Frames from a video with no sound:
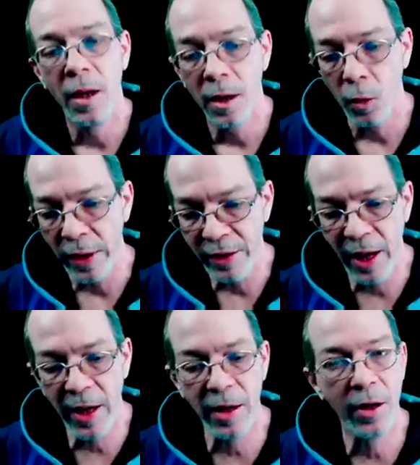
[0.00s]

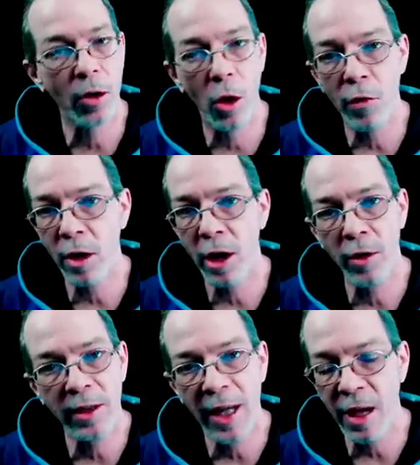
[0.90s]
Louisiana, you're over
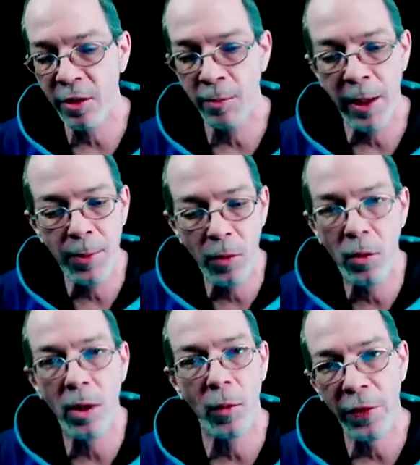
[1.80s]
100,000
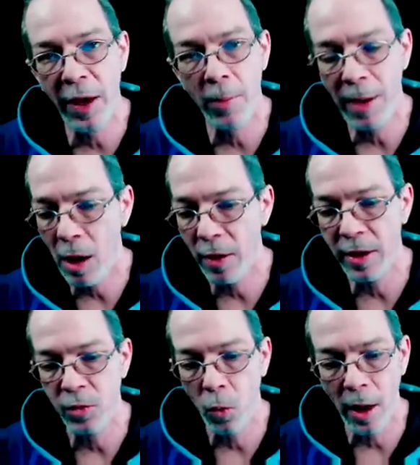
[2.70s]
people uh, without power
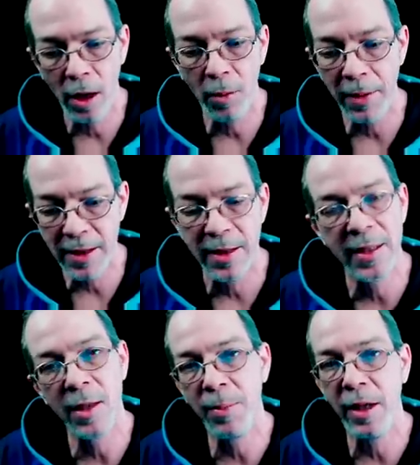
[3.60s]
as well.
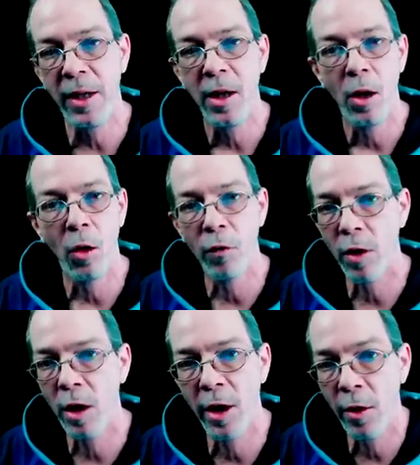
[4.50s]
Mississippi, over
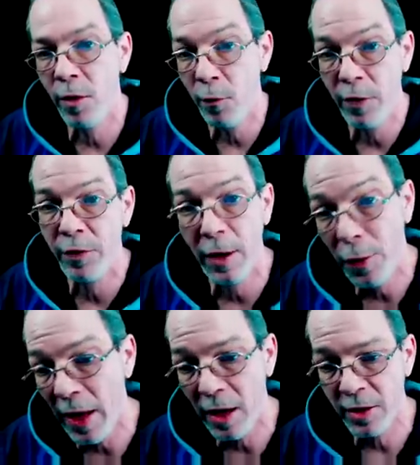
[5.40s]

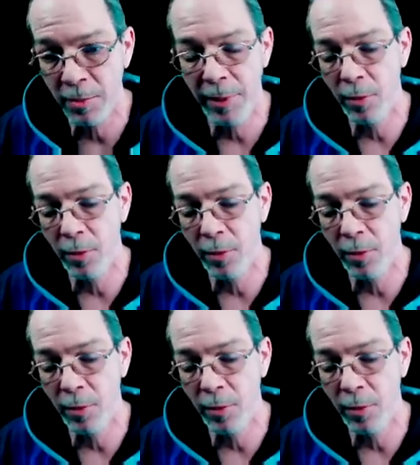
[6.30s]
150,000 people